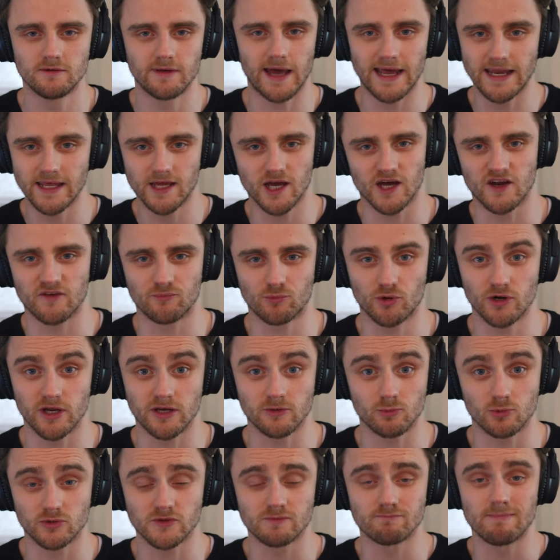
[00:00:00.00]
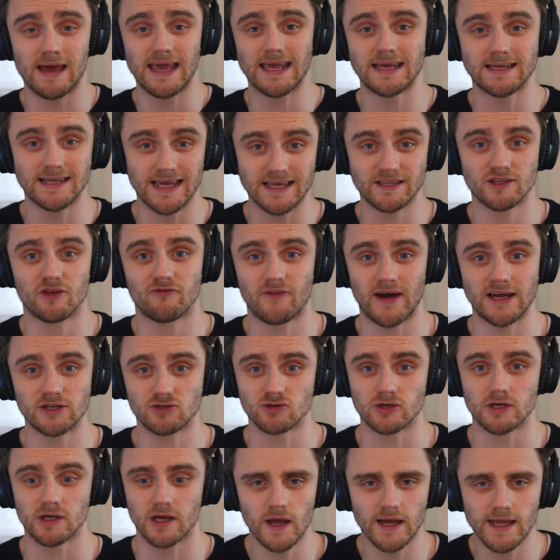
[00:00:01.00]
any kind of product was made in the
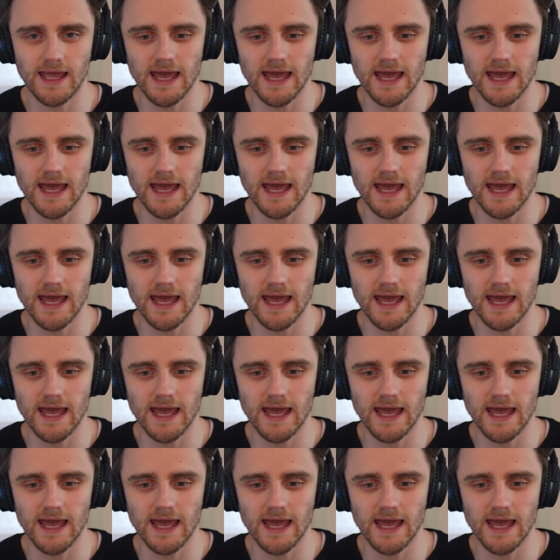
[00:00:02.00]
factory.